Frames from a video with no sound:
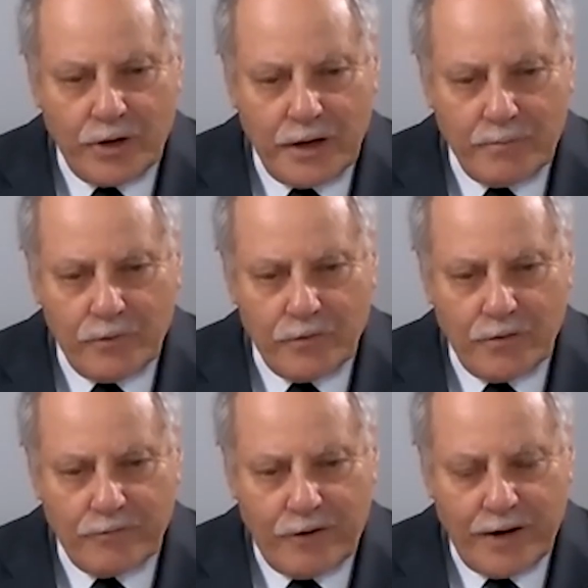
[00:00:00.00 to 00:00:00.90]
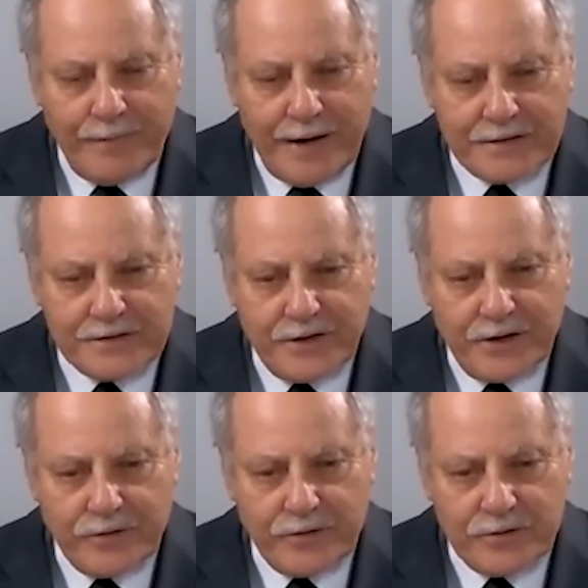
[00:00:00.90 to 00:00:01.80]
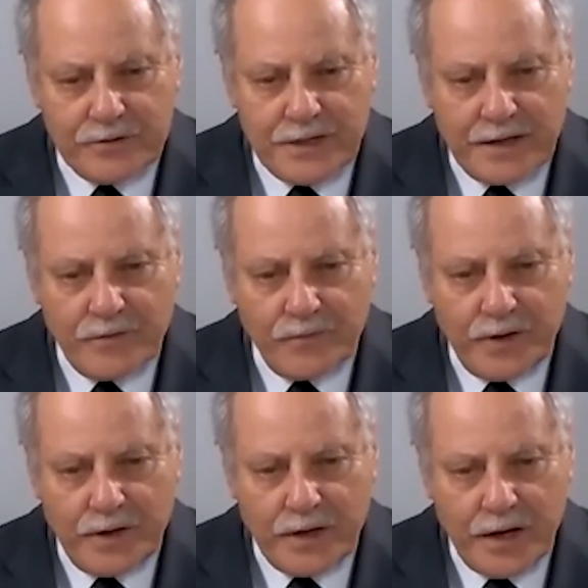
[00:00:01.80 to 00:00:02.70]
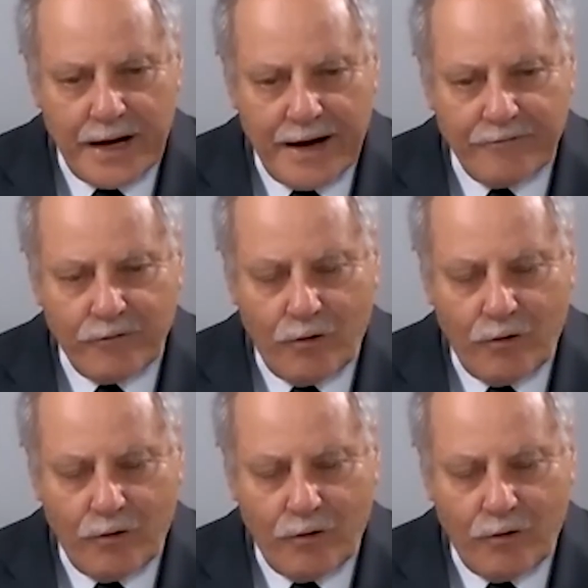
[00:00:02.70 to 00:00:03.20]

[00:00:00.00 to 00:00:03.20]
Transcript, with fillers: a number of IMAX theaters, and we have